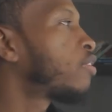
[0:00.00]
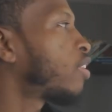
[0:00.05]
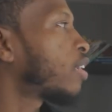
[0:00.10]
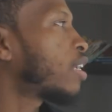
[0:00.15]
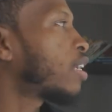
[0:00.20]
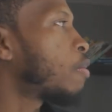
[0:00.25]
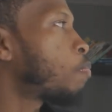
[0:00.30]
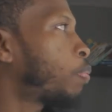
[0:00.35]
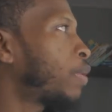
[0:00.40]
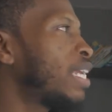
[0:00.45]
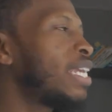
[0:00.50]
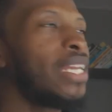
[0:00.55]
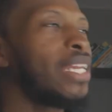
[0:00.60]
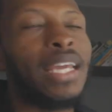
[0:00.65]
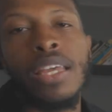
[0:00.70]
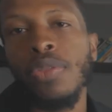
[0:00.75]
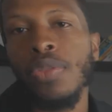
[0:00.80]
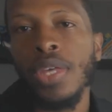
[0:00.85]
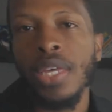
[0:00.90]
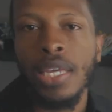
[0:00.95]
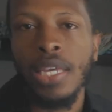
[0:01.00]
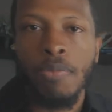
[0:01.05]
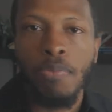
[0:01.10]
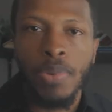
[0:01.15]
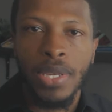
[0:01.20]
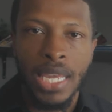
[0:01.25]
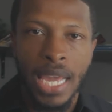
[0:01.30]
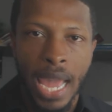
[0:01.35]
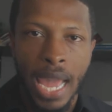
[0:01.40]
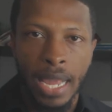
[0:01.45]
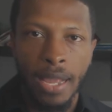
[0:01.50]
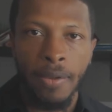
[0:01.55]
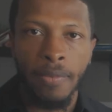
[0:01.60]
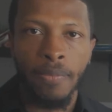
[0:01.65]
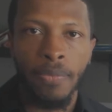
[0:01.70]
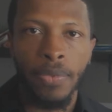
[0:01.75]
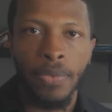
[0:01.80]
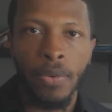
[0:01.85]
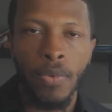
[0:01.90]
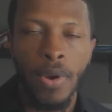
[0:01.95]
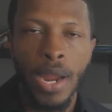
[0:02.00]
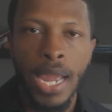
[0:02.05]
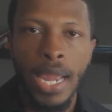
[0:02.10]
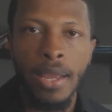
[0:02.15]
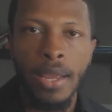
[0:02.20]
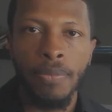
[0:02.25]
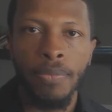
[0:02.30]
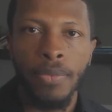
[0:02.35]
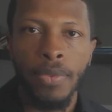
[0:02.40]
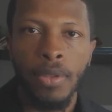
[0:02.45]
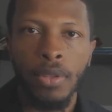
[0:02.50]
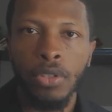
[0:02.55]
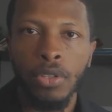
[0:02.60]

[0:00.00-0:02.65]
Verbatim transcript: to compete in the NBA, right?